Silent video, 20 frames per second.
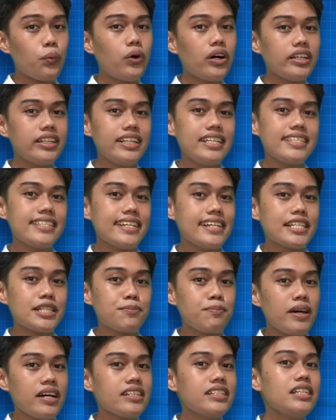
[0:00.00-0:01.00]
what is the
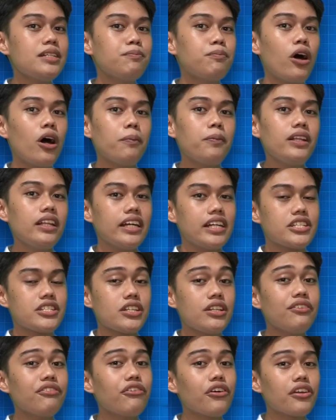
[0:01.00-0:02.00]
expected
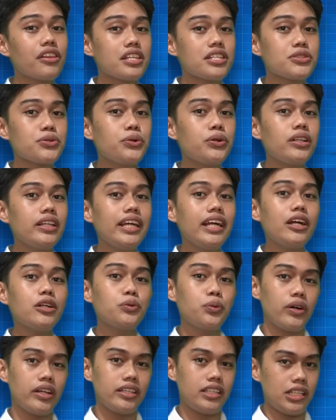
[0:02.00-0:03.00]
population for the school year
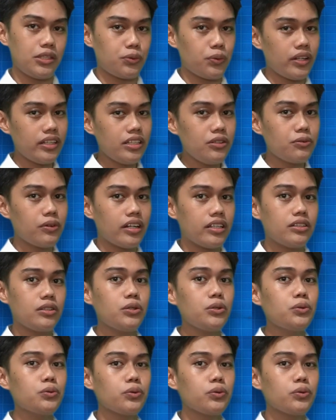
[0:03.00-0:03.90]
2021 to